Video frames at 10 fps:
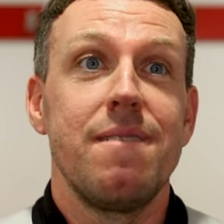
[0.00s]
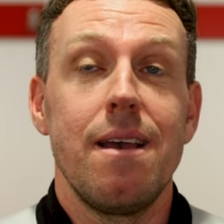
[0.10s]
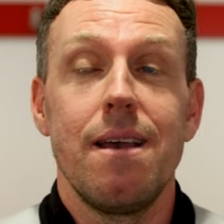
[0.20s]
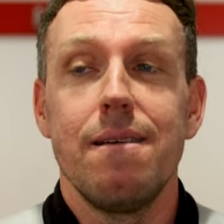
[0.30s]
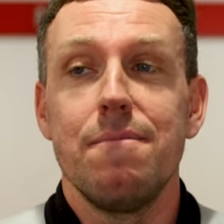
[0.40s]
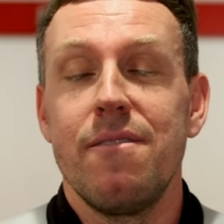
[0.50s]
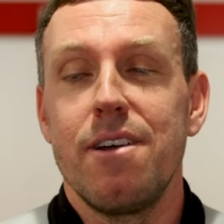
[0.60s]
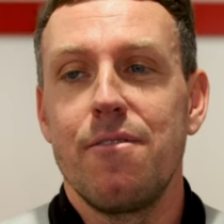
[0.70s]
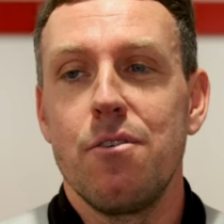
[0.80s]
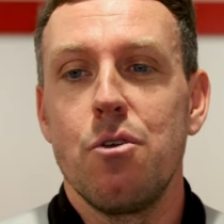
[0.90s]
I've
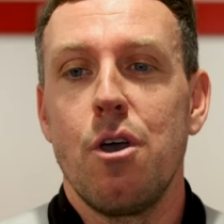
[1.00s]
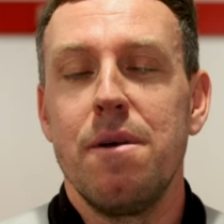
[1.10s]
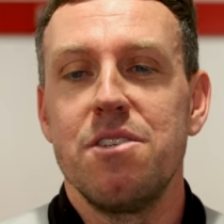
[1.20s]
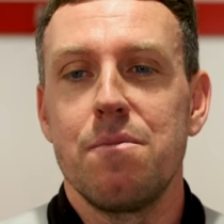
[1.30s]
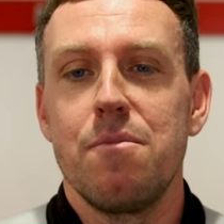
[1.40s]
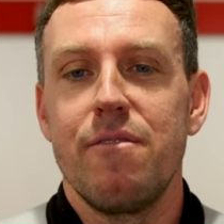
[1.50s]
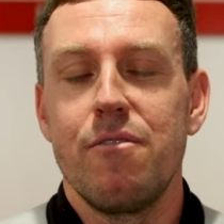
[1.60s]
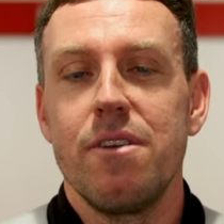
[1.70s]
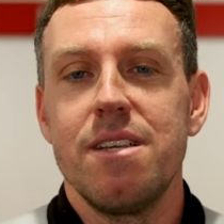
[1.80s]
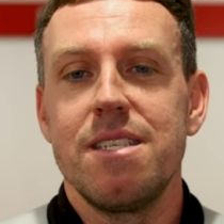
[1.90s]
had a few comments from
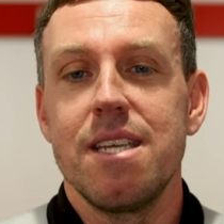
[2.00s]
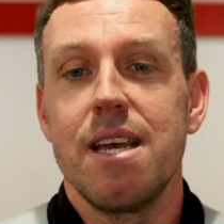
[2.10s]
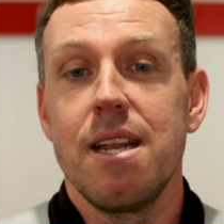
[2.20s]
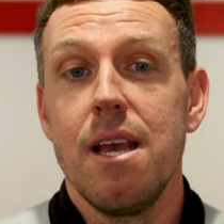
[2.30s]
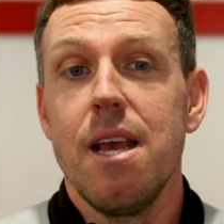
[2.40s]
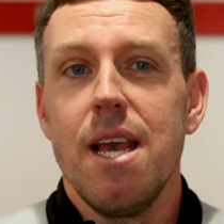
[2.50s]
referees saying,